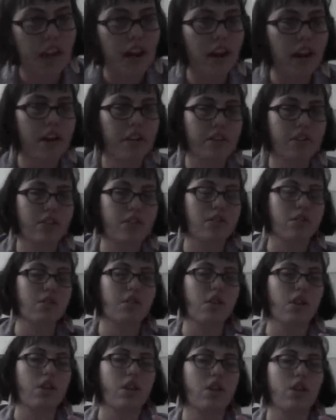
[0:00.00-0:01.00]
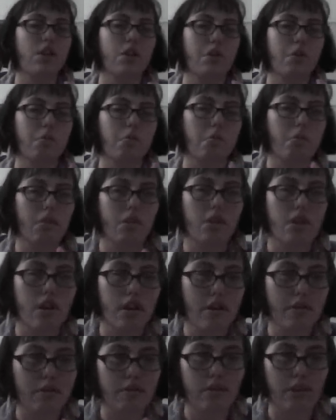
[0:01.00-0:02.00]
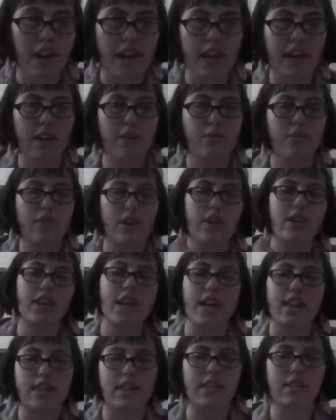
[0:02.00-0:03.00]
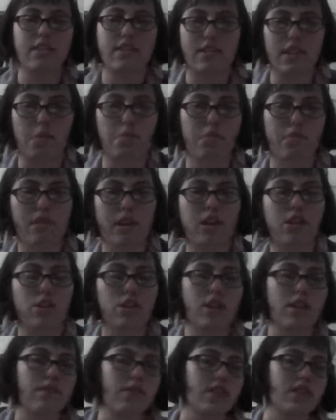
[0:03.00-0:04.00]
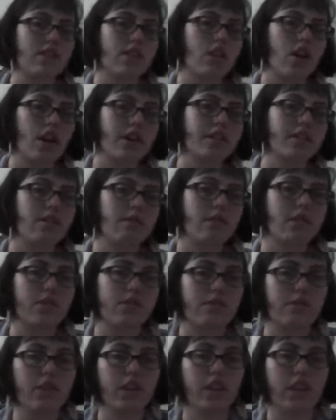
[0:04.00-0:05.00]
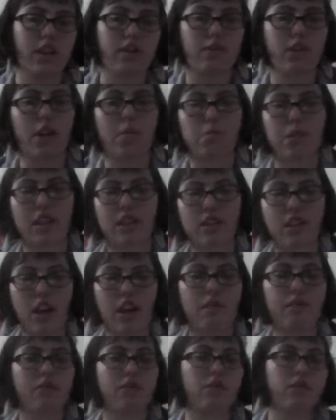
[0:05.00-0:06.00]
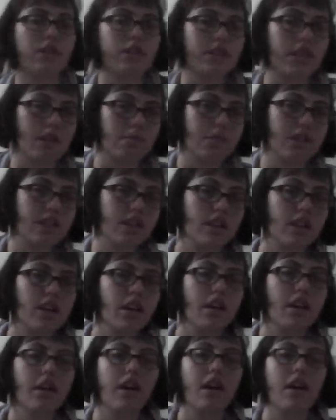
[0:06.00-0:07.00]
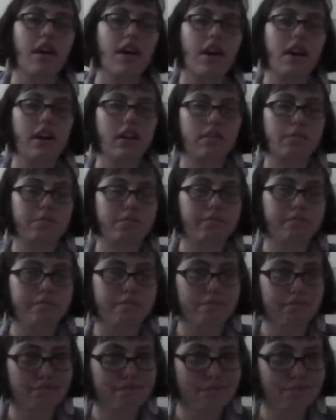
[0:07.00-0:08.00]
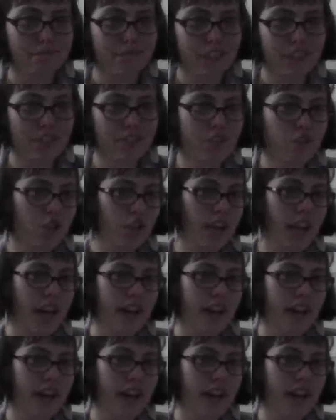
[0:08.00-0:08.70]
because we're afraid of, again, this separation, of this loss, of this feeling of not being loved or accepted. So